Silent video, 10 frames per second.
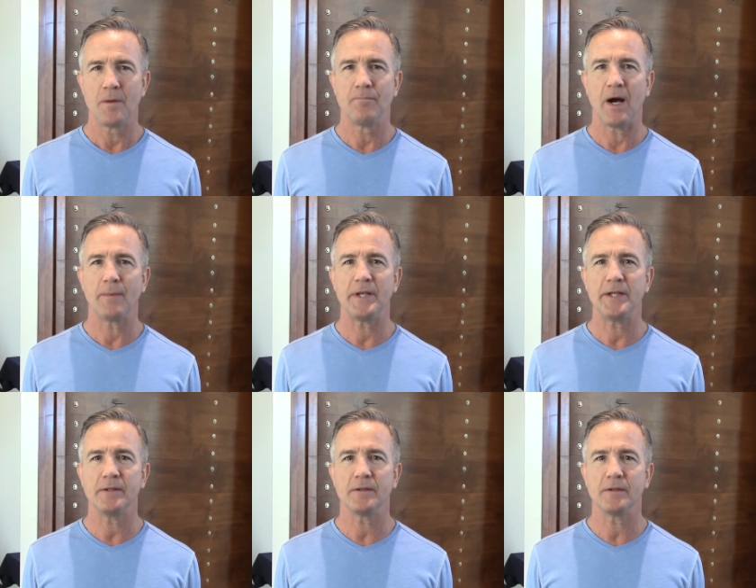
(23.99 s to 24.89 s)

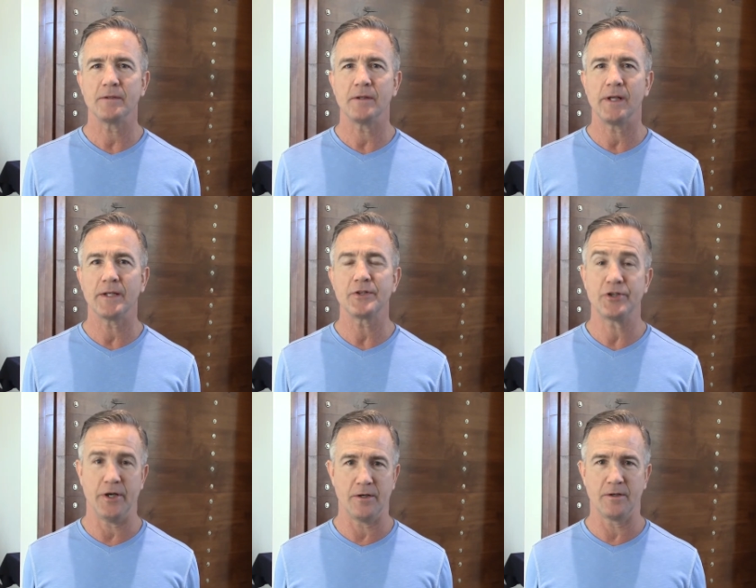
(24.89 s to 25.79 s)
Bobby and
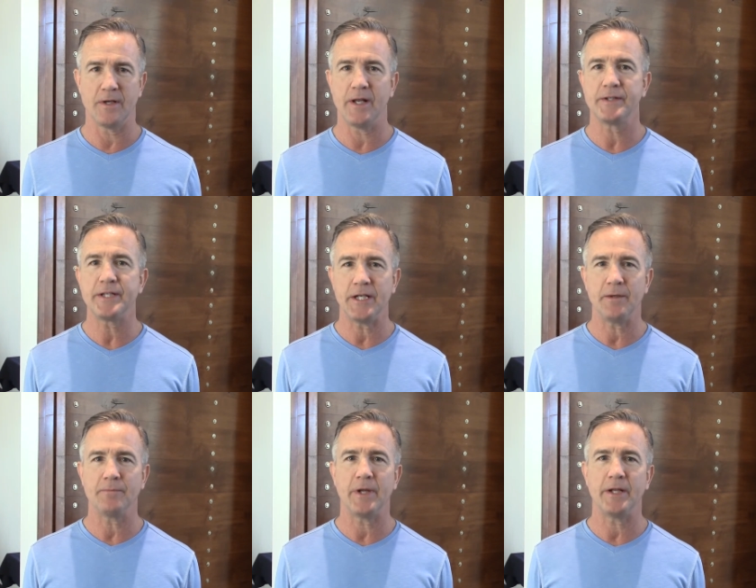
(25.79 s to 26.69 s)
Cheryl and
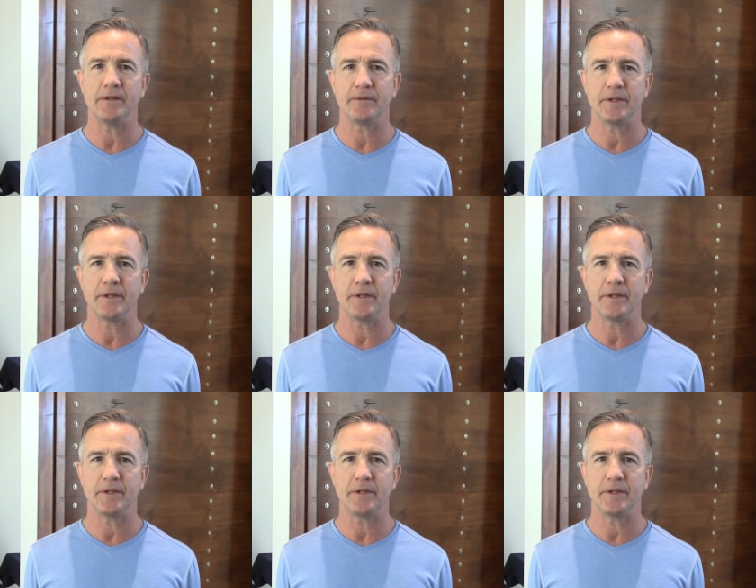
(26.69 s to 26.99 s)
team, they